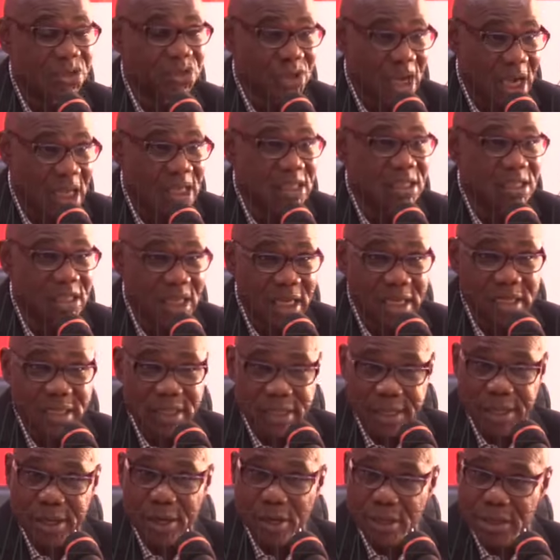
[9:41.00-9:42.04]
chance, and
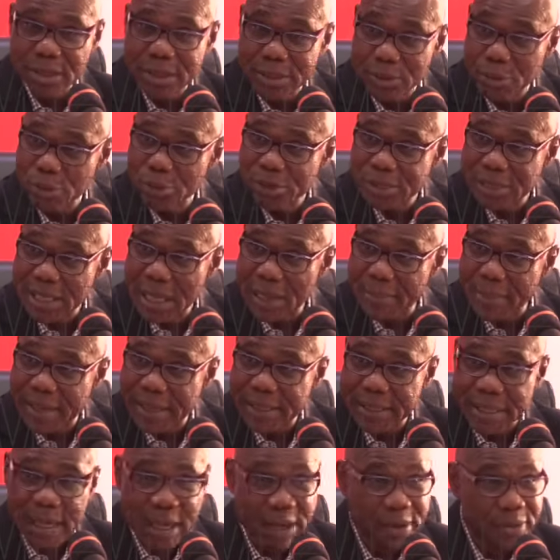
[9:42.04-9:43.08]
he knows that by
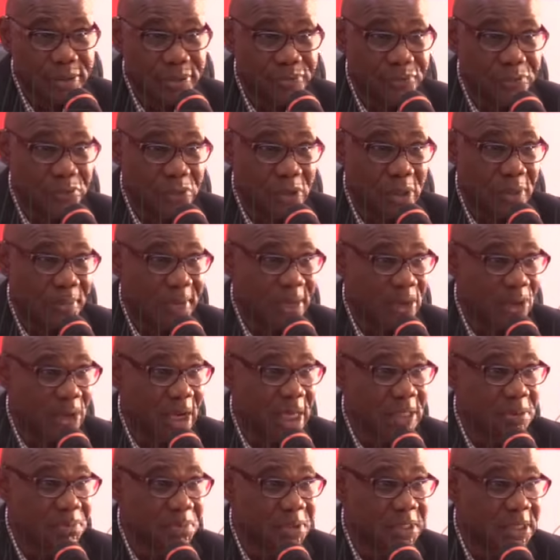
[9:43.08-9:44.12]
now, even though he may not
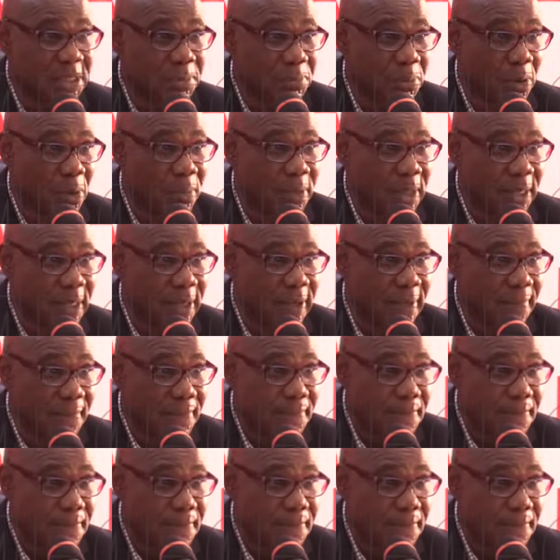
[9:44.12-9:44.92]
admit it publicly.